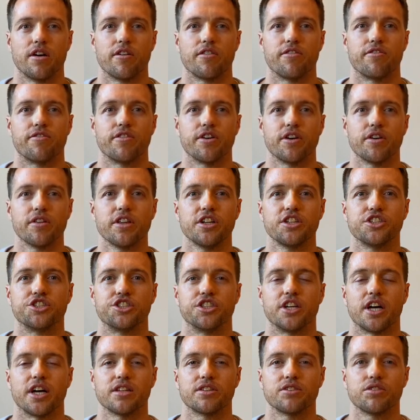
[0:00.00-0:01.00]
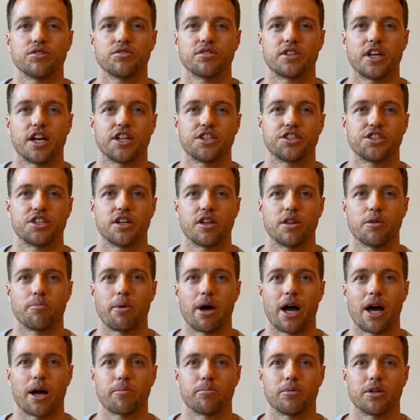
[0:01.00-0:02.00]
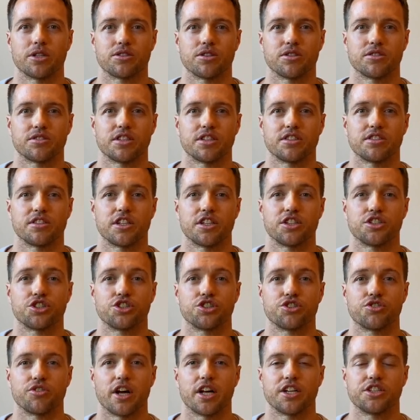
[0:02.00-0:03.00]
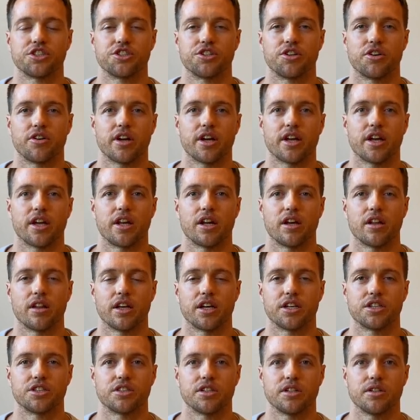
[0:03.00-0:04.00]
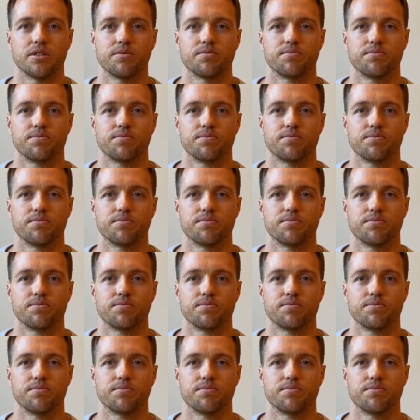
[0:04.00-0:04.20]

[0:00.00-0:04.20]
Feel the gentle tension of the back muscles as they stretch during inhalation,